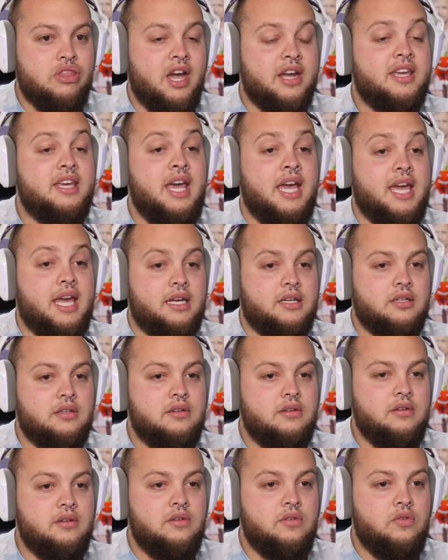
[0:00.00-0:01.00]
Kick it.
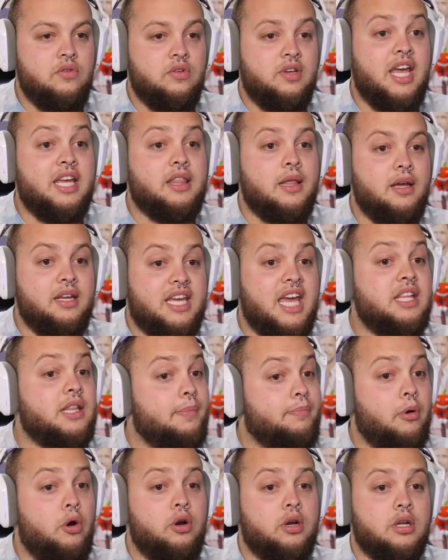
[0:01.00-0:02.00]
Kick
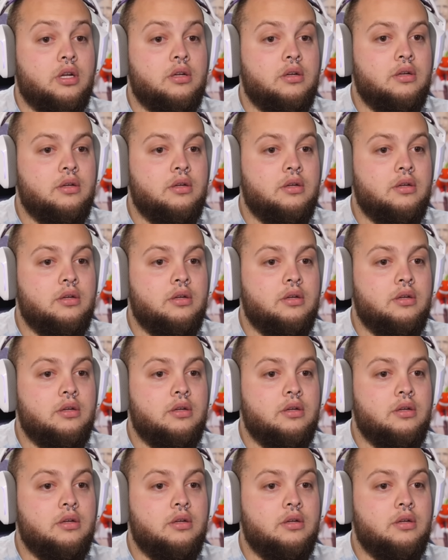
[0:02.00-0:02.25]
the bird.